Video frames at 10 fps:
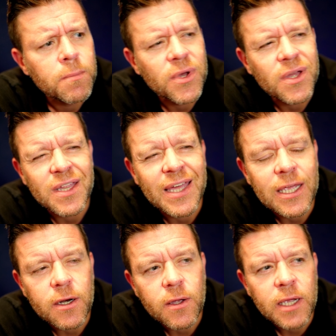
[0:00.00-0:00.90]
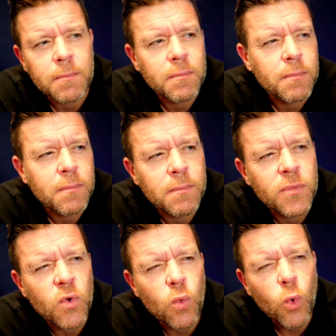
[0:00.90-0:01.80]
But yeah, you know, like
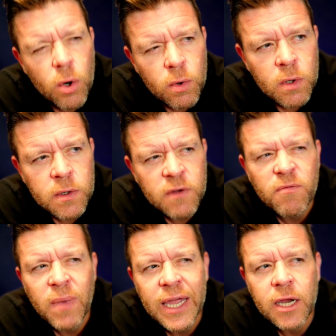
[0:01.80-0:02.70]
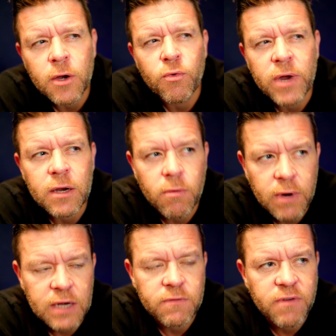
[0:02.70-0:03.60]
the world of my
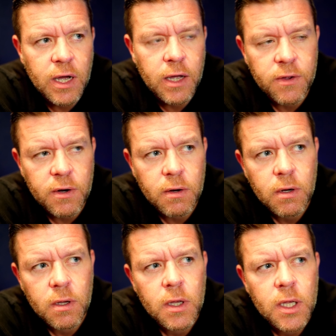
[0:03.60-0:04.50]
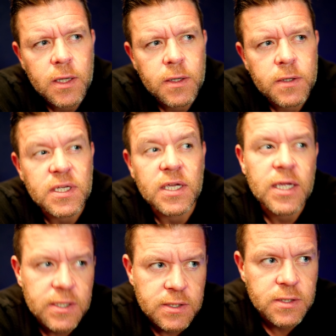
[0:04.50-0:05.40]
great-grandfather to
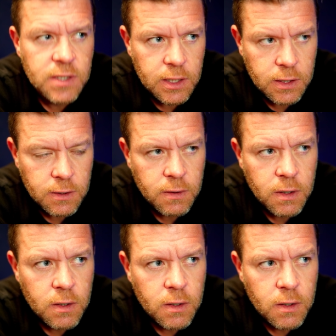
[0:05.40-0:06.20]
his son,